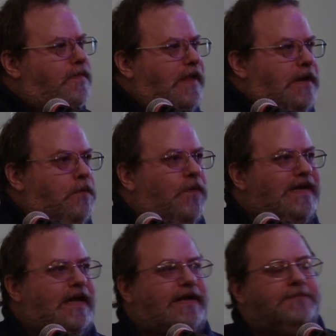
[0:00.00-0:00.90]
Then
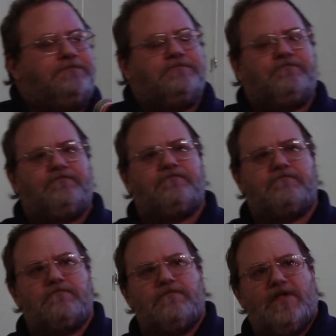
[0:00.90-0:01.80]
one night,
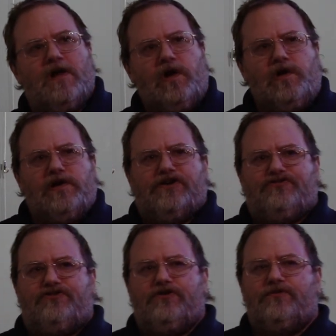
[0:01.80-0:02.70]

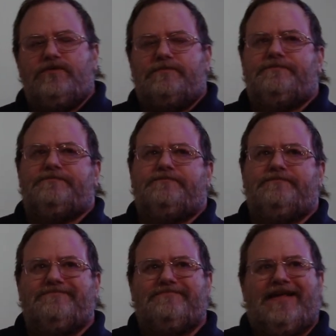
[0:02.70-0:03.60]
June
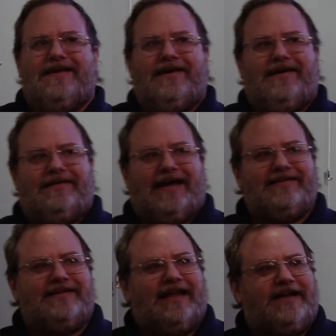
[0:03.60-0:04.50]

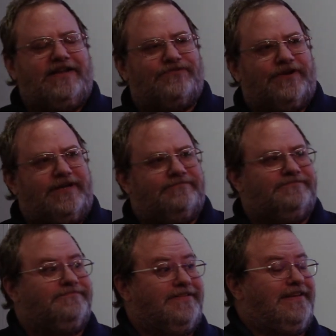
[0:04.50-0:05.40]
1993,
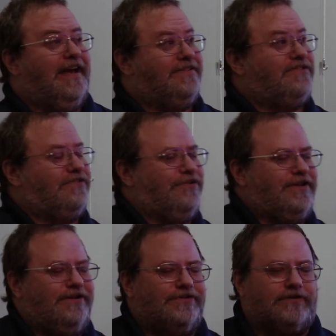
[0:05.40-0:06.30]
yes,
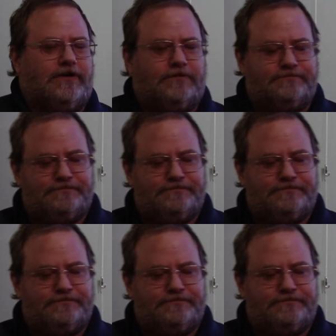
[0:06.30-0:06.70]
30 years ago,